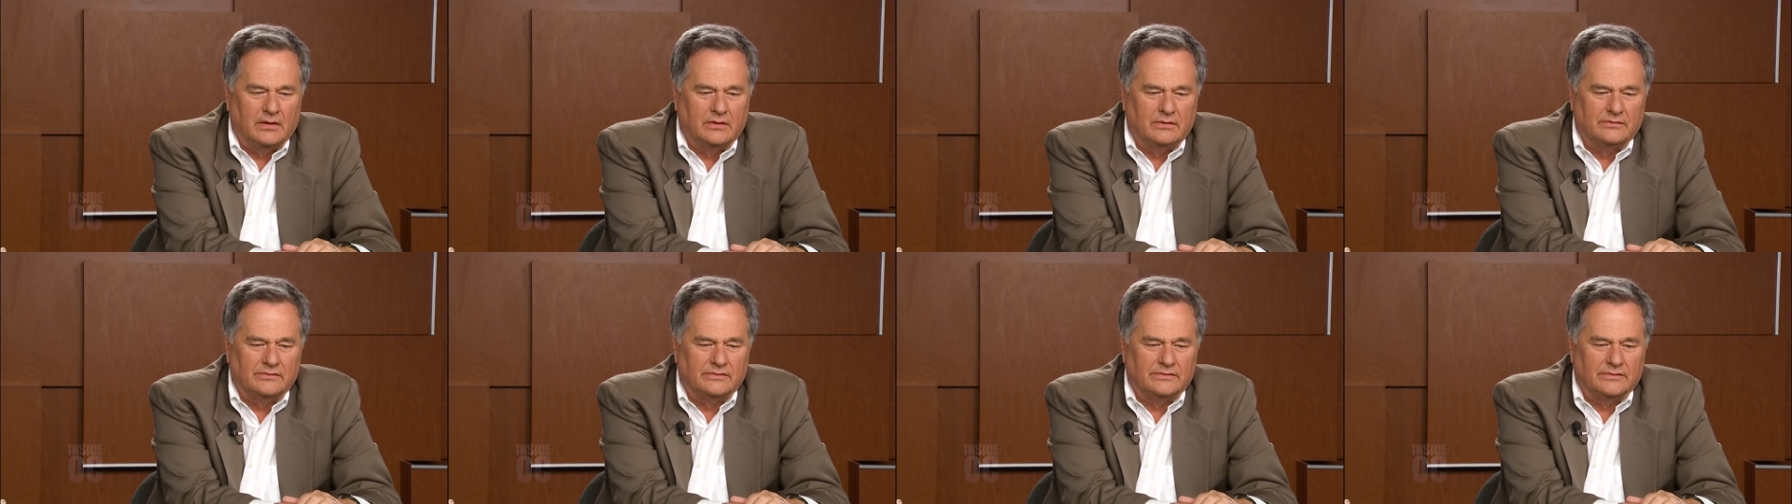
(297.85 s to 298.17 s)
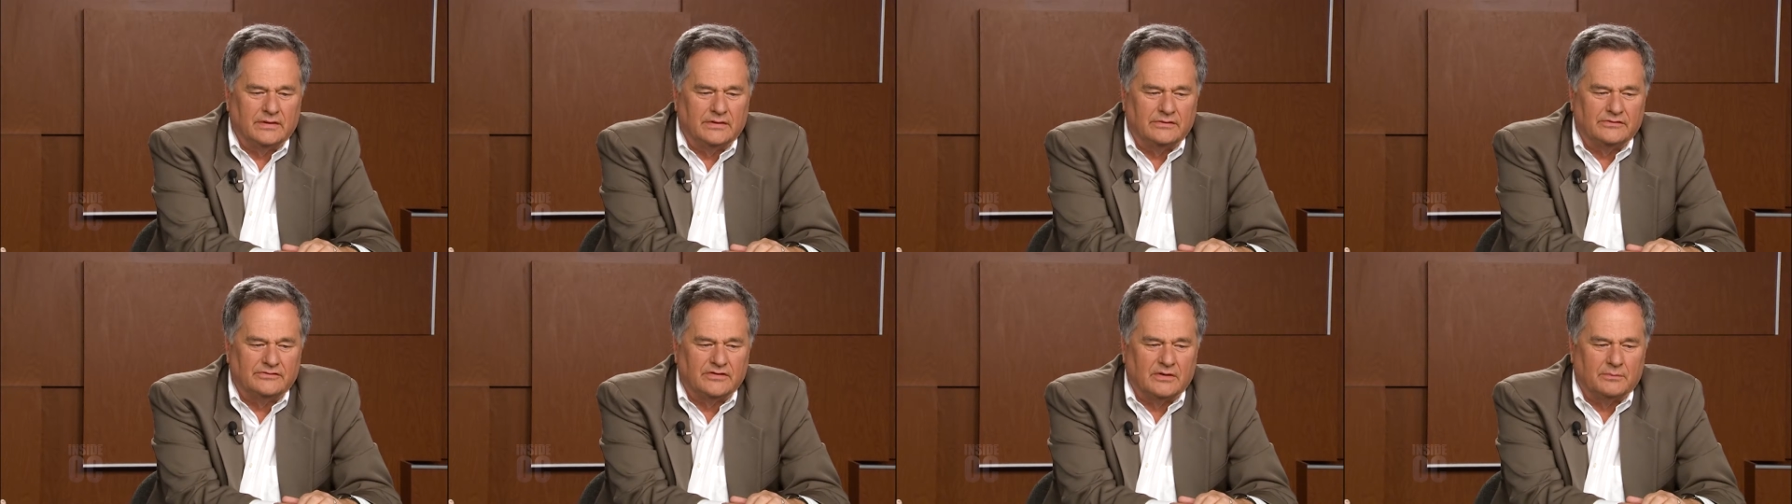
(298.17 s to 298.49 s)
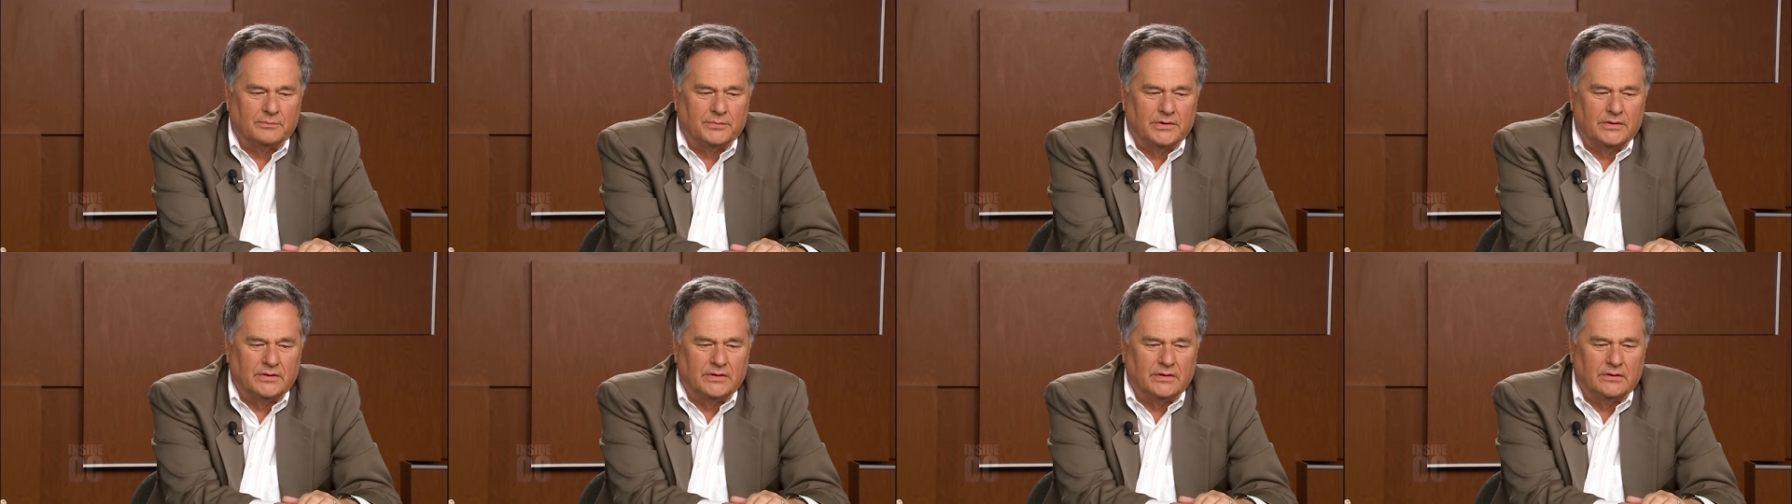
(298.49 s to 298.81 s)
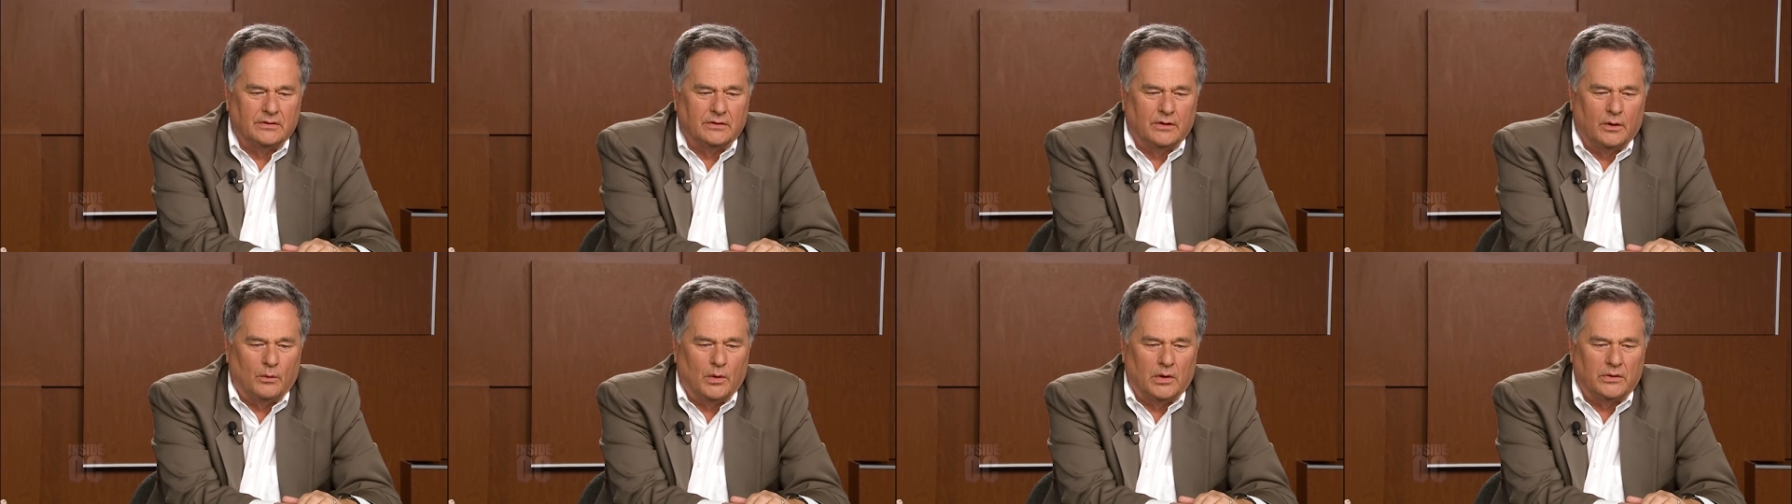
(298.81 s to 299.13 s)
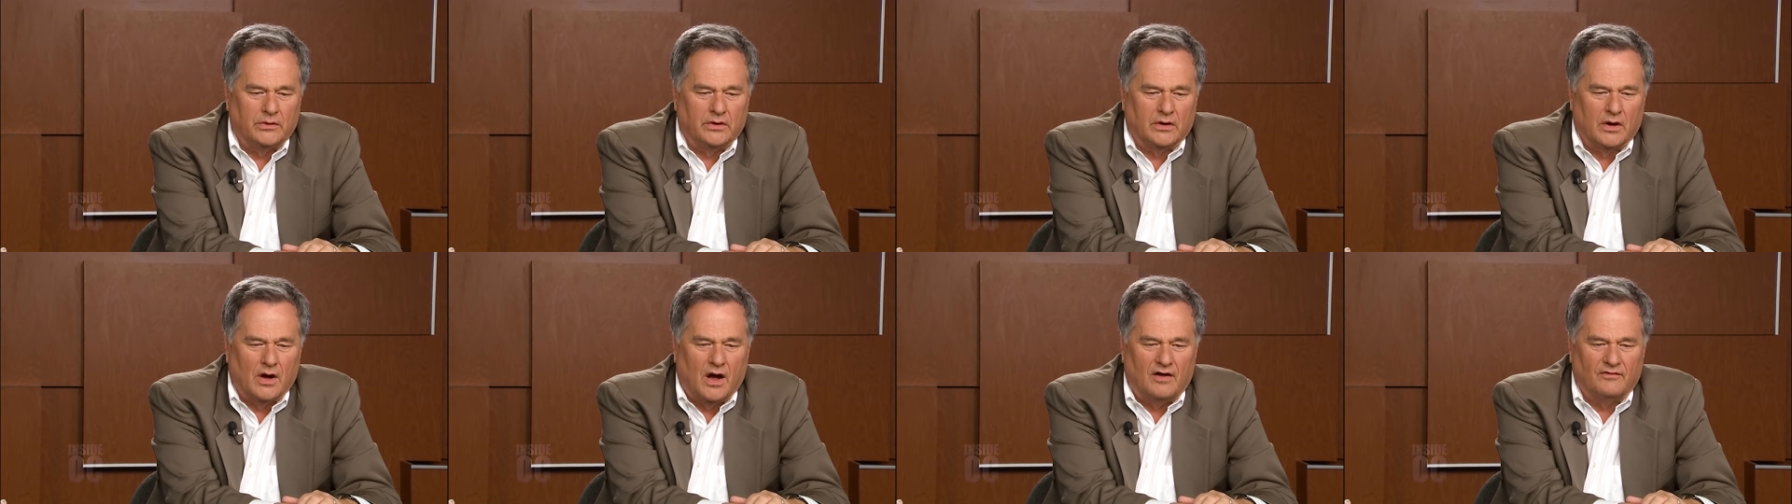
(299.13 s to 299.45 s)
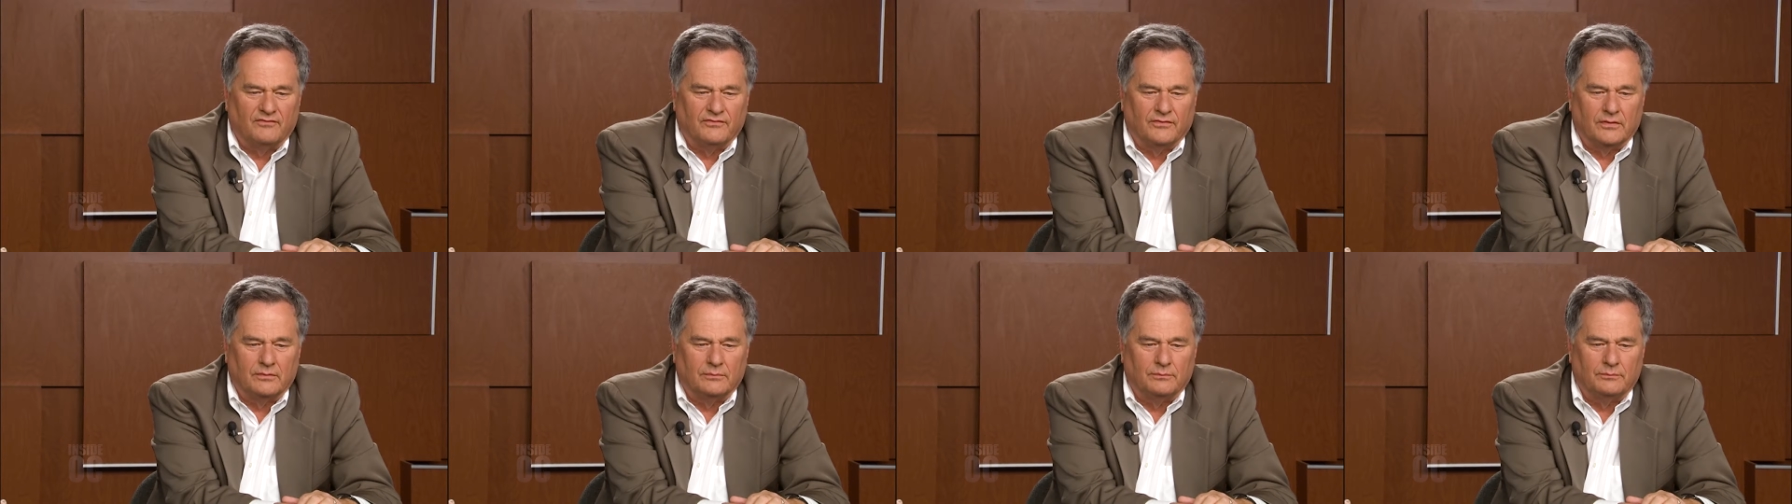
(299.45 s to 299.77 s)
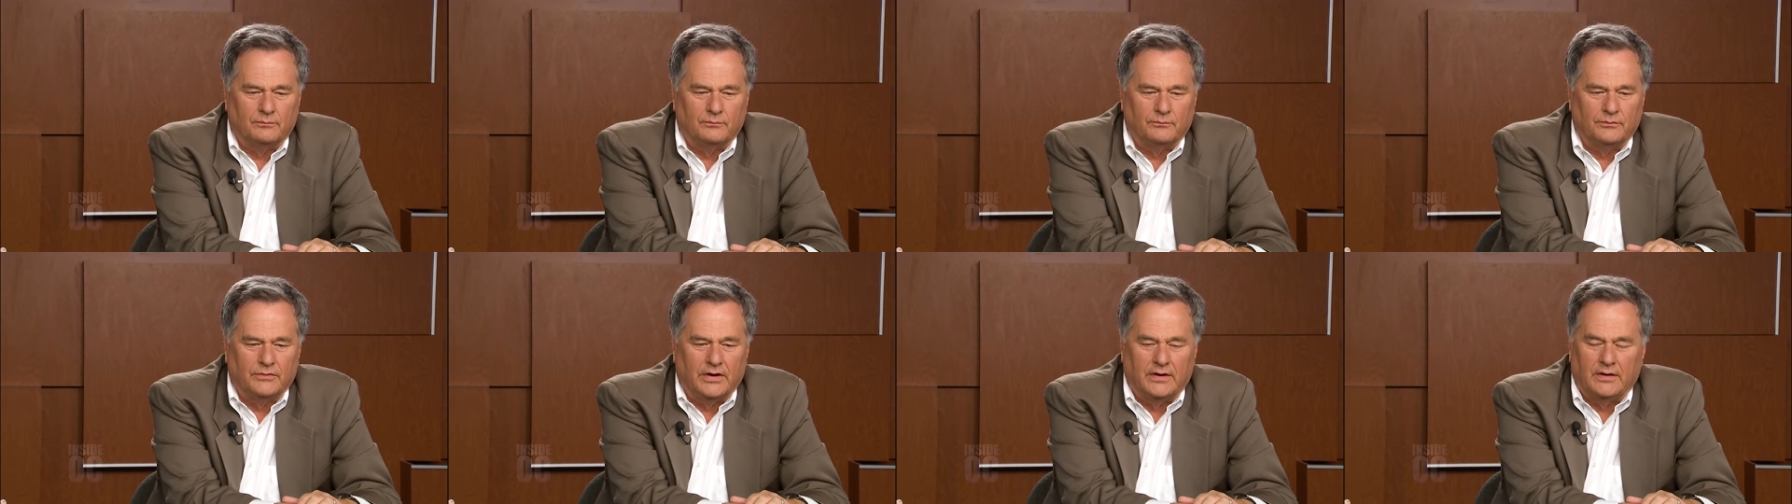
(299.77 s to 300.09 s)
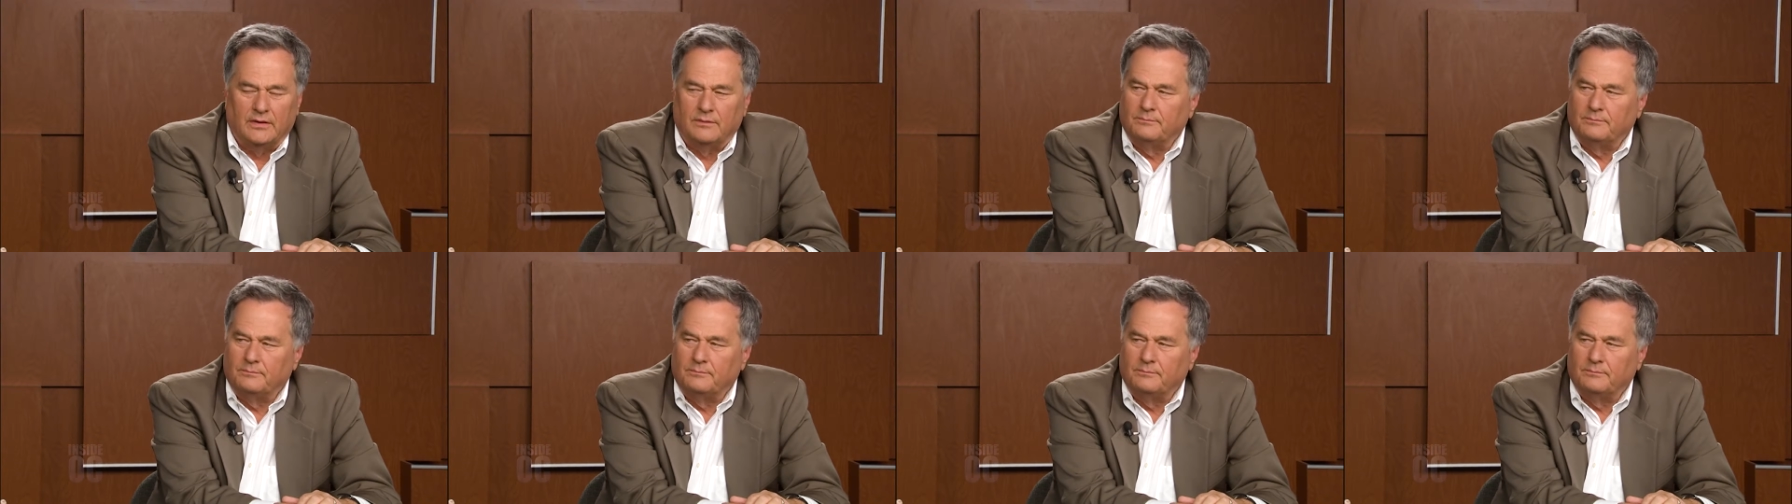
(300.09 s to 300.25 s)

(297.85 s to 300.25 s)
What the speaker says: is something that no other golfer did.